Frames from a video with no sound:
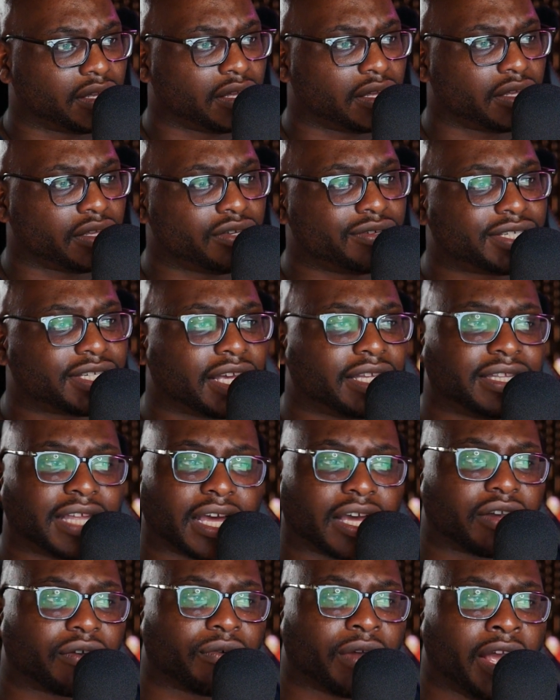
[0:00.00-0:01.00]
You said that
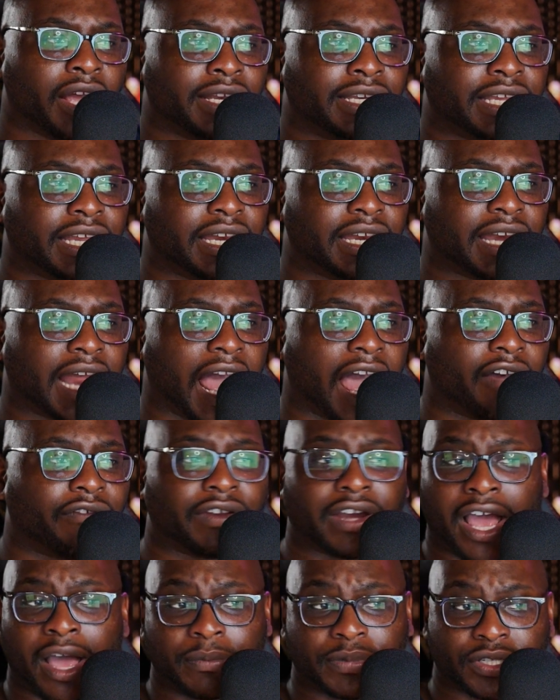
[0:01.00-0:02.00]
Korea didn't have an
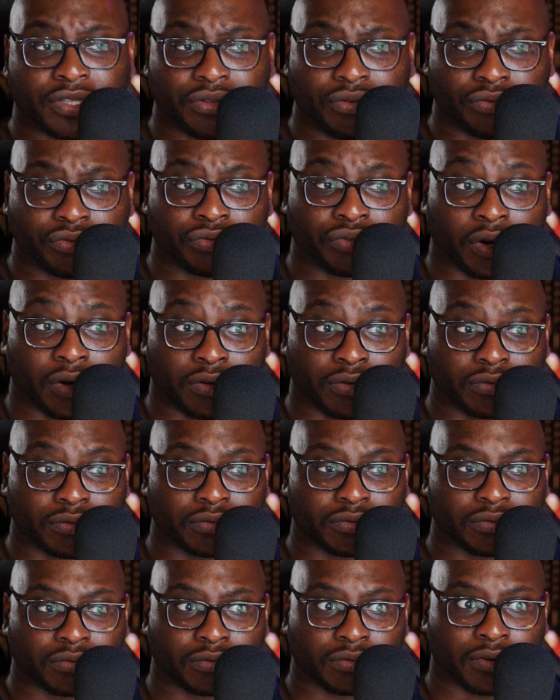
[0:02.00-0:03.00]
absolute throne,
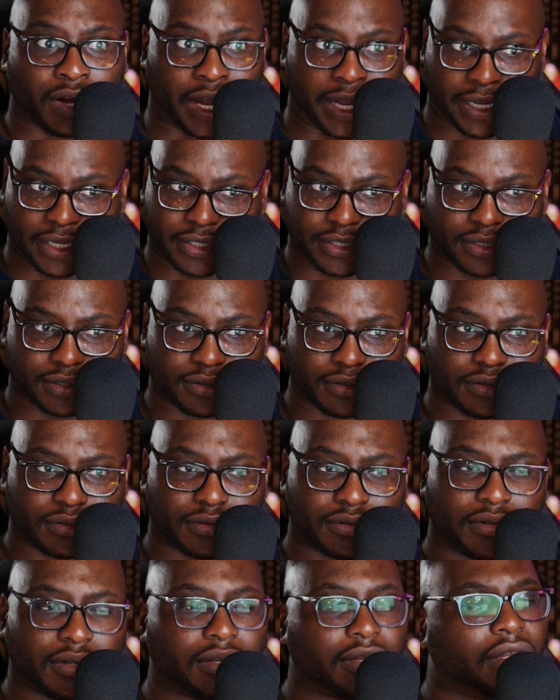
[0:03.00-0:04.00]
right?
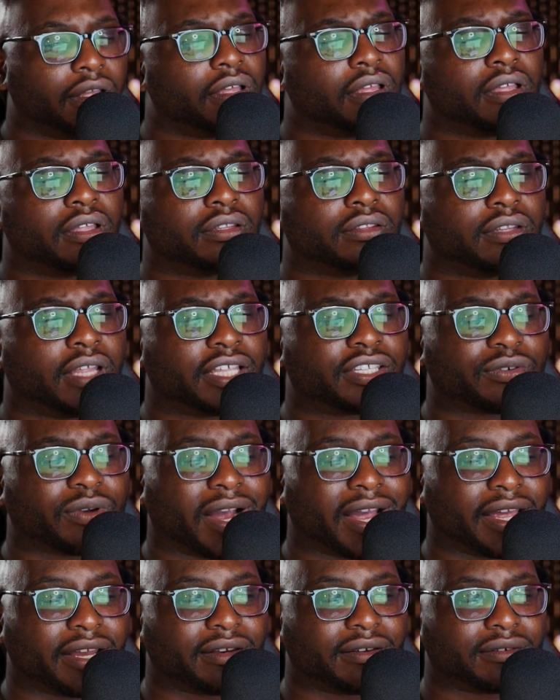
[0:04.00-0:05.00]
That's
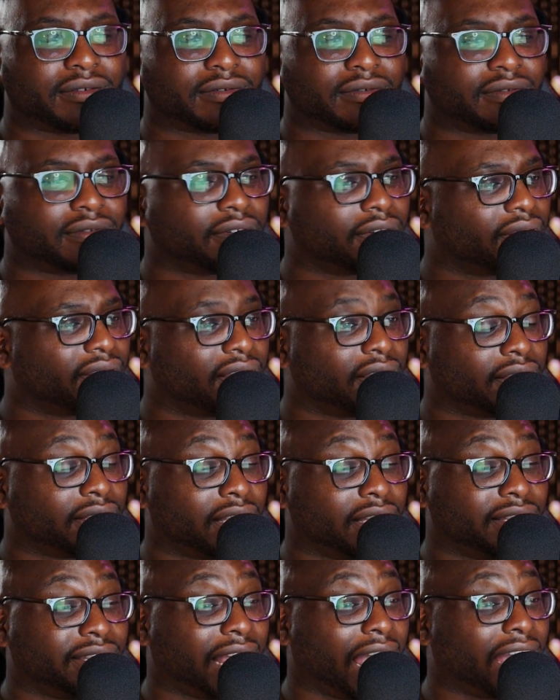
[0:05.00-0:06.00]
right.
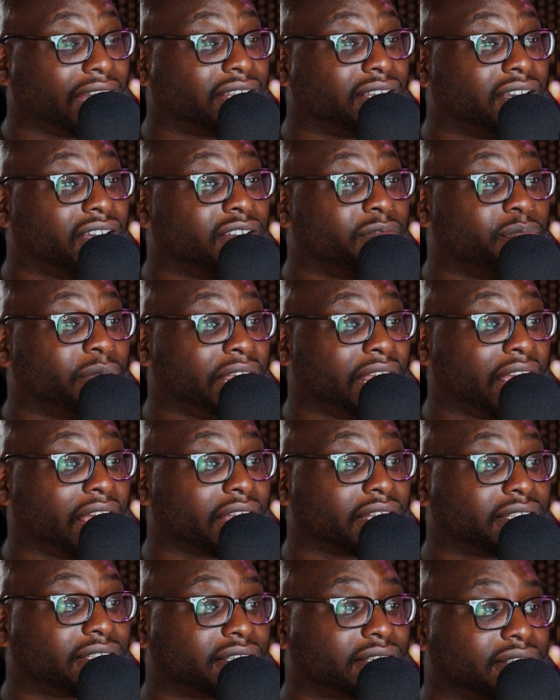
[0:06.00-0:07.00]
Then that could be
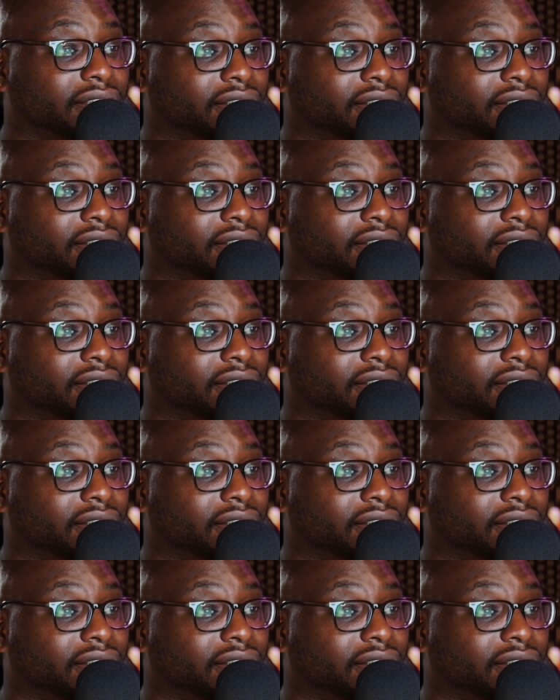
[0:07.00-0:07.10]
it.